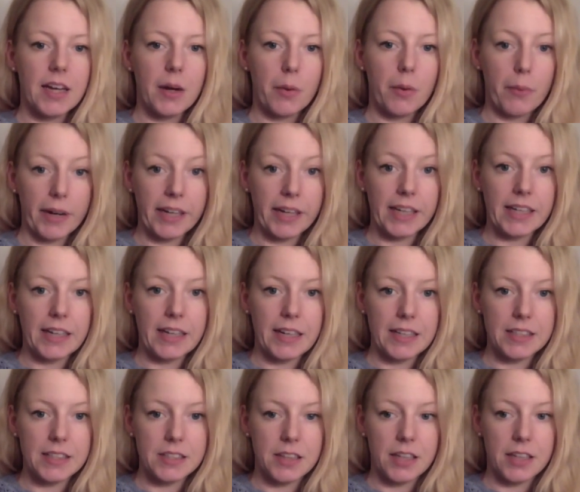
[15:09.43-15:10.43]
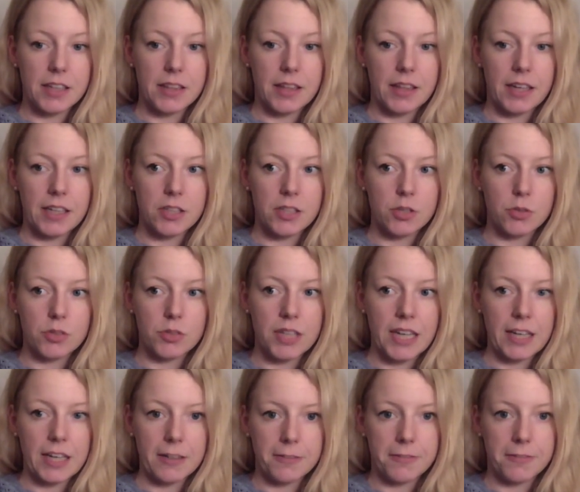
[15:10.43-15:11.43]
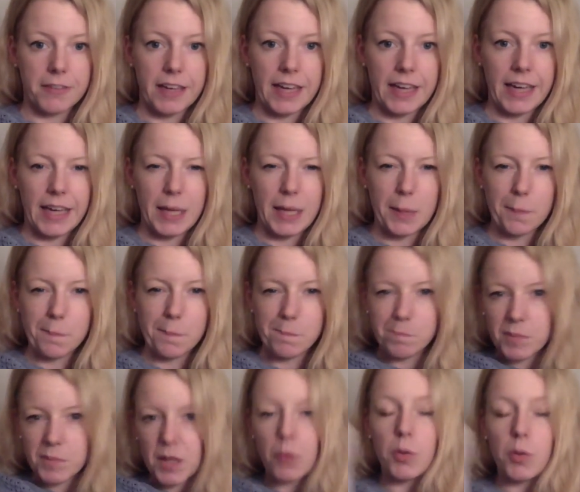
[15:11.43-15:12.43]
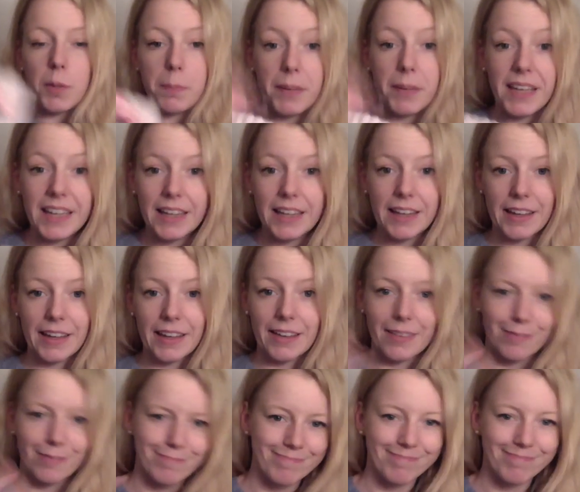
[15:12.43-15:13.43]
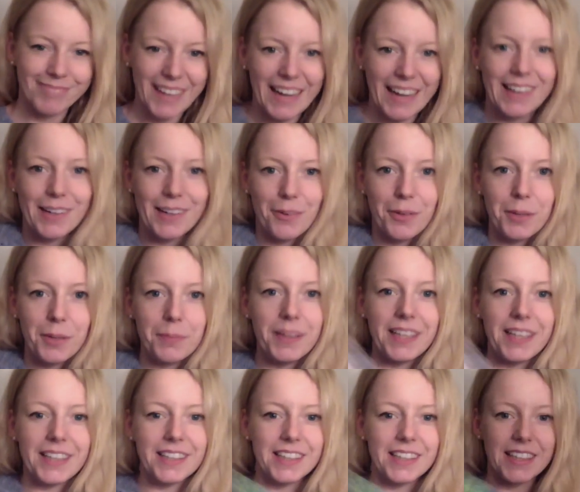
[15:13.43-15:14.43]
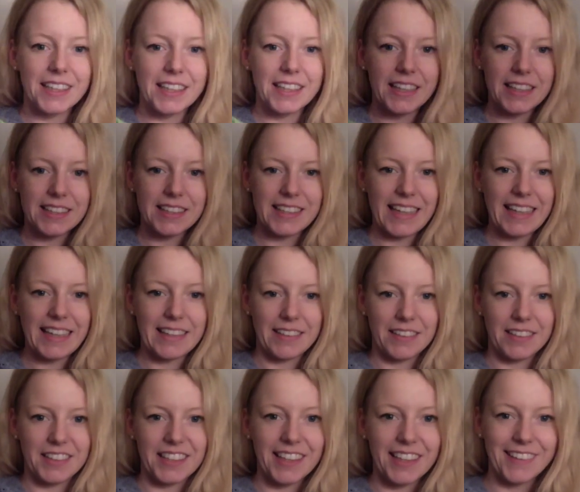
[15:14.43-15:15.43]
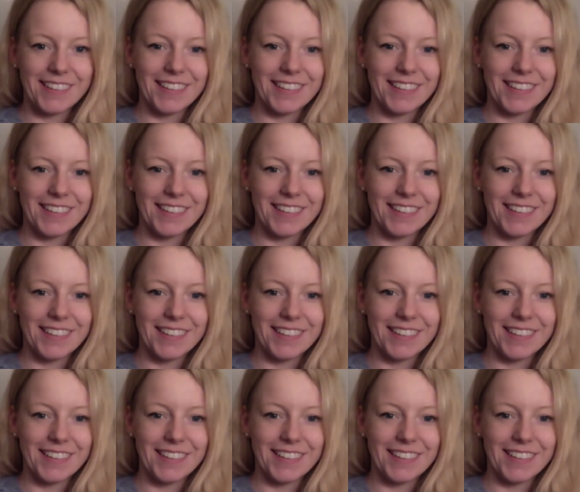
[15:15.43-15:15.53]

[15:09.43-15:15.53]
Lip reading: recognized that they don't have a repeating color repeat. It's endless.